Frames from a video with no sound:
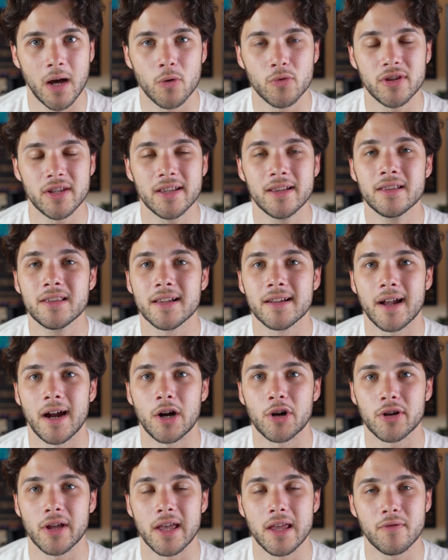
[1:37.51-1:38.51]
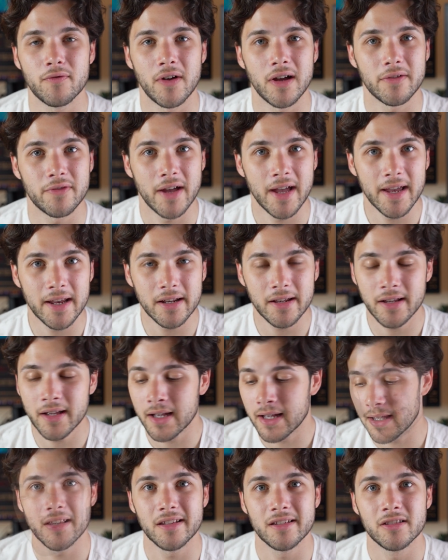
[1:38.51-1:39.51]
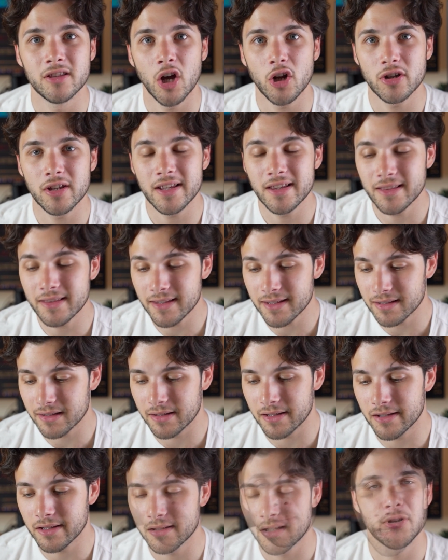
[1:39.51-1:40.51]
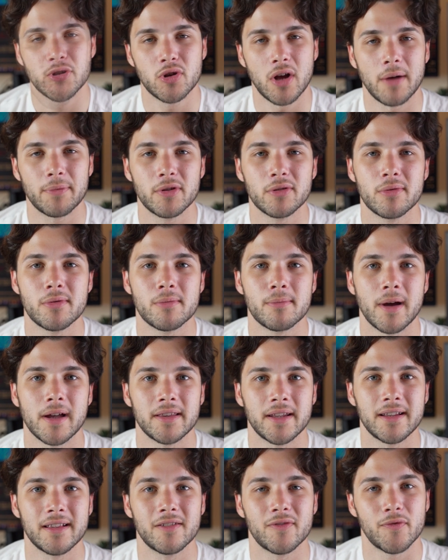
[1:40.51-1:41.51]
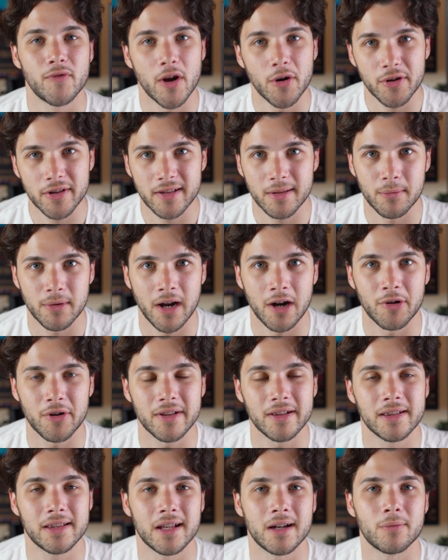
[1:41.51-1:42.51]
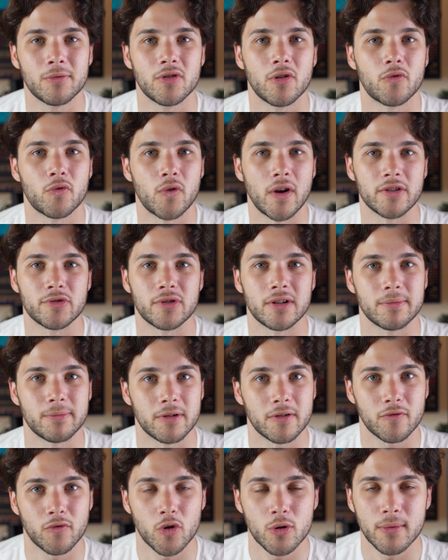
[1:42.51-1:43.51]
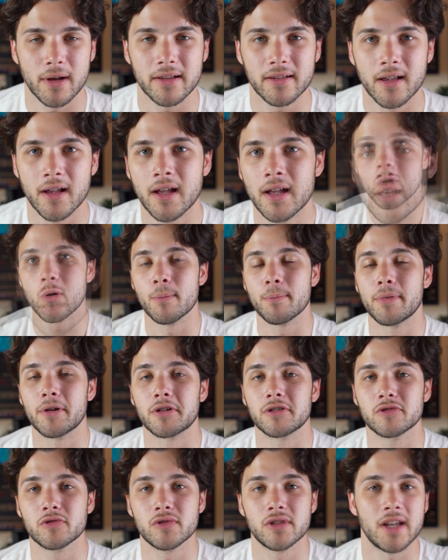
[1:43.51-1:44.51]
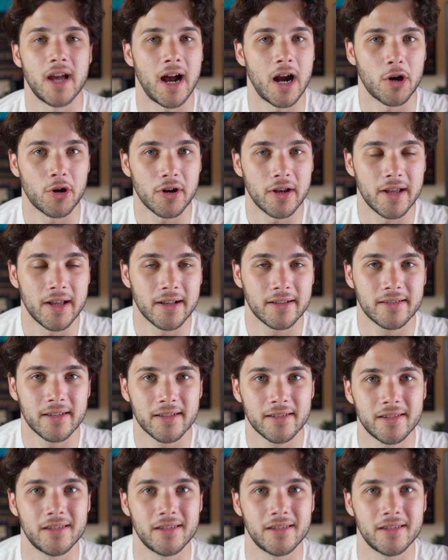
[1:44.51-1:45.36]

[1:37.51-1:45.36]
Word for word: Now, the Intel Arc A580 is not in this list, but you have to keep in mind that it's very similar in terms of rasterized performance compared to the RX